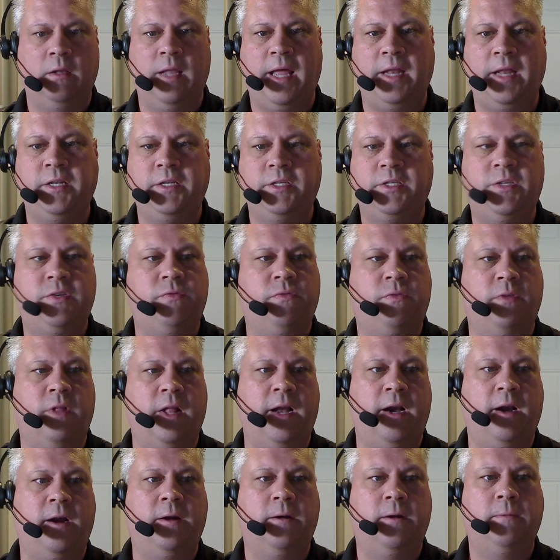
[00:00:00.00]
lens
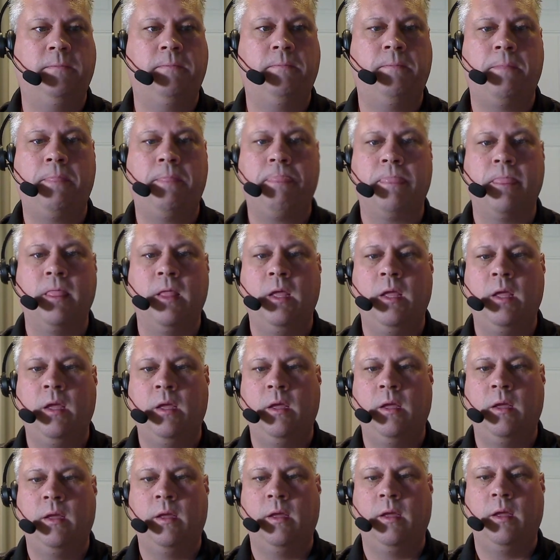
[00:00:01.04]
flare.
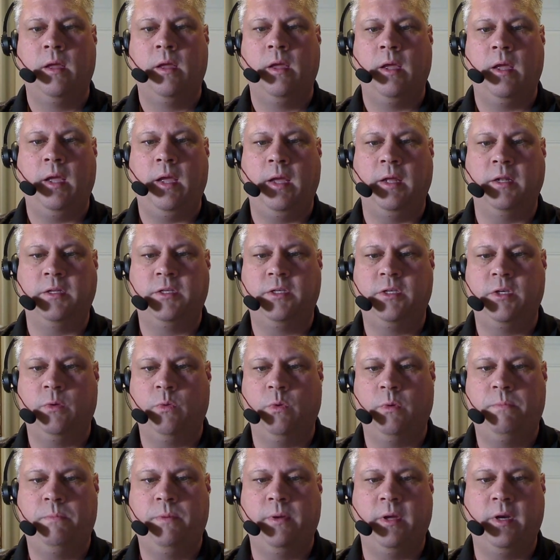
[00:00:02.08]
And so
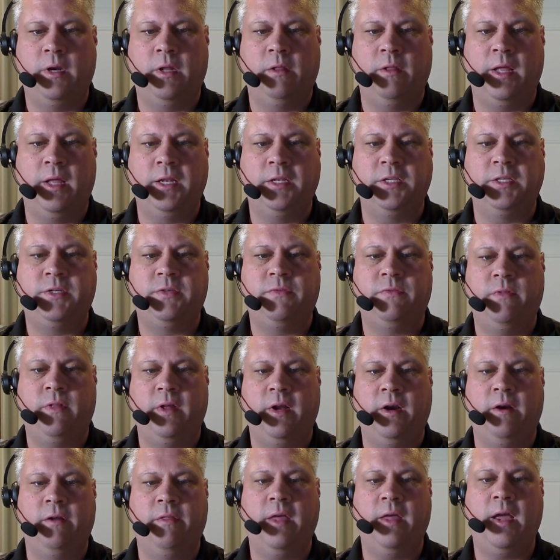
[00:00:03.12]
we'll put a lens
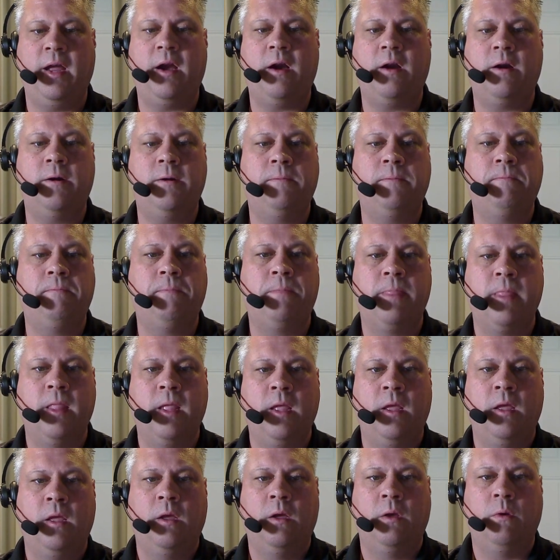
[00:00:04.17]
flare there.
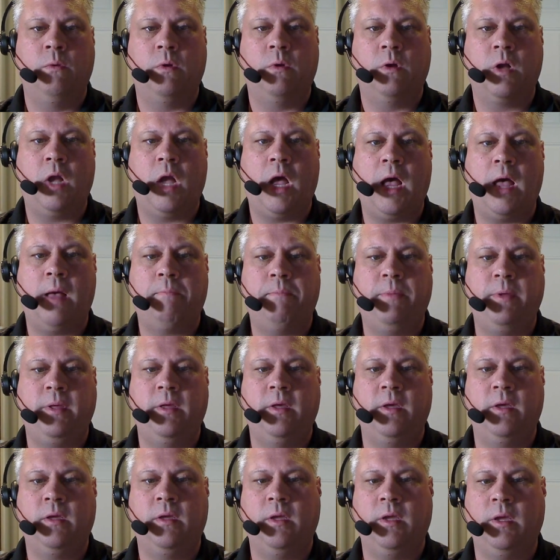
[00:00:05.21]
We'll copy
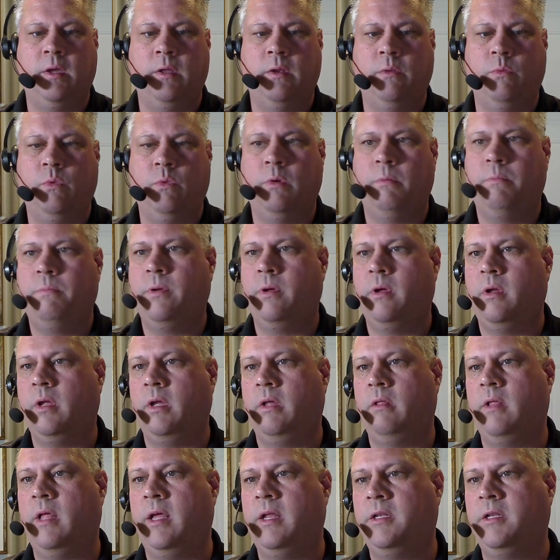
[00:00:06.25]
it and we'll put
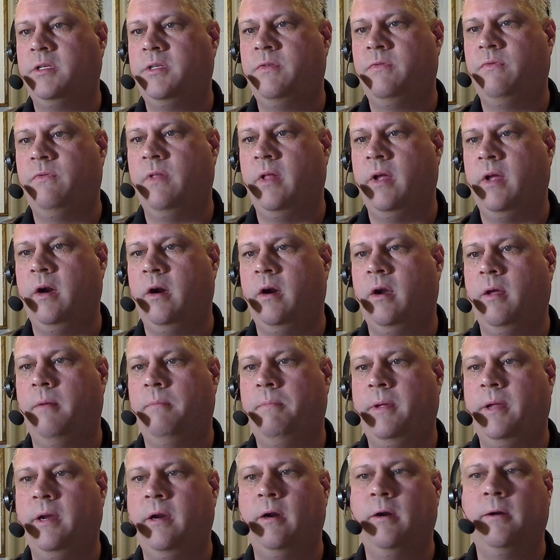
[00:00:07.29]
a lens flare
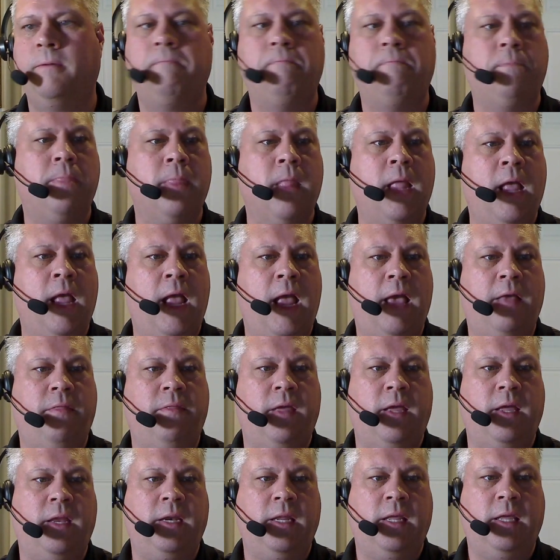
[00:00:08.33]
up here.
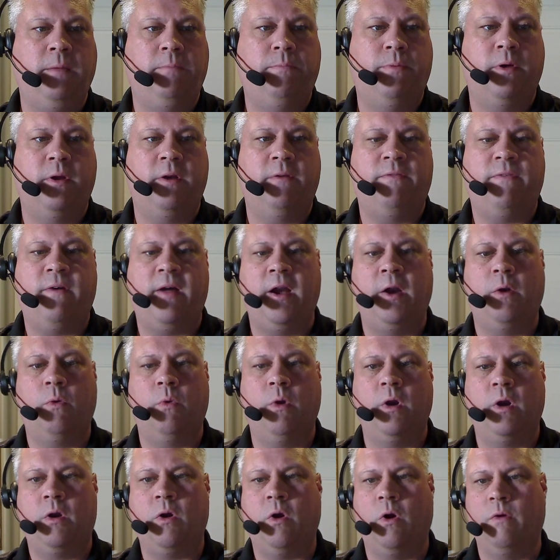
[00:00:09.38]
And then he put a
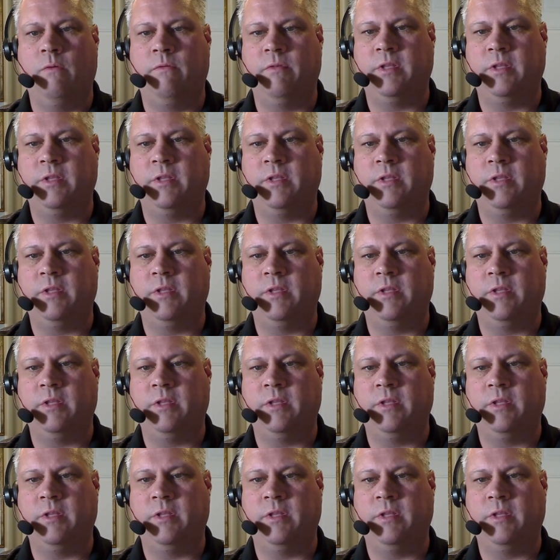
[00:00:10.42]
firework